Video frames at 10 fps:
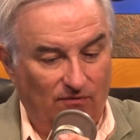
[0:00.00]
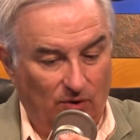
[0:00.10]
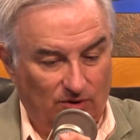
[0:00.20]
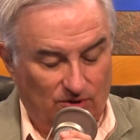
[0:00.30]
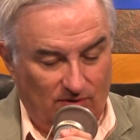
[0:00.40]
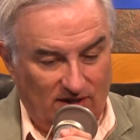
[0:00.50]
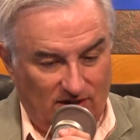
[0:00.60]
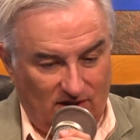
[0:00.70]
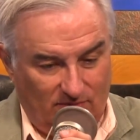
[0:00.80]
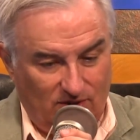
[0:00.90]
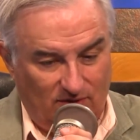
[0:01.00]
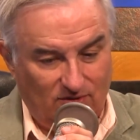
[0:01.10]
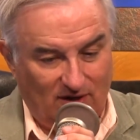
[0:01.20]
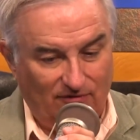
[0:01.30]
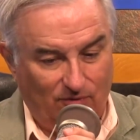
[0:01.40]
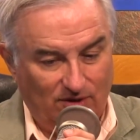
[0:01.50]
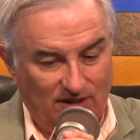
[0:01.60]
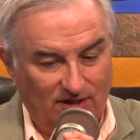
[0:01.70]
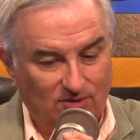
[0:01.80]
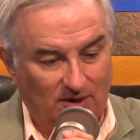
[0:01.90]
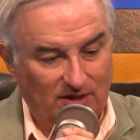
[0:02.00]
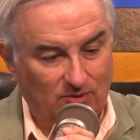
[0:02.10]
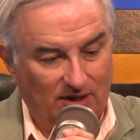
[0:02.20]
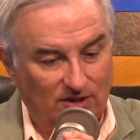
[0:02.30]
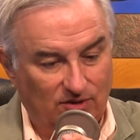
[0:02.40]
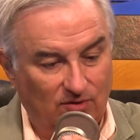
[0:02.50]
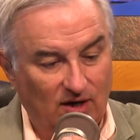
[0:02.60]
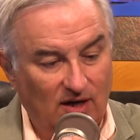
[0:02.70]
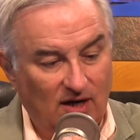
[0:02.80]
voters registered between 2014 and 2022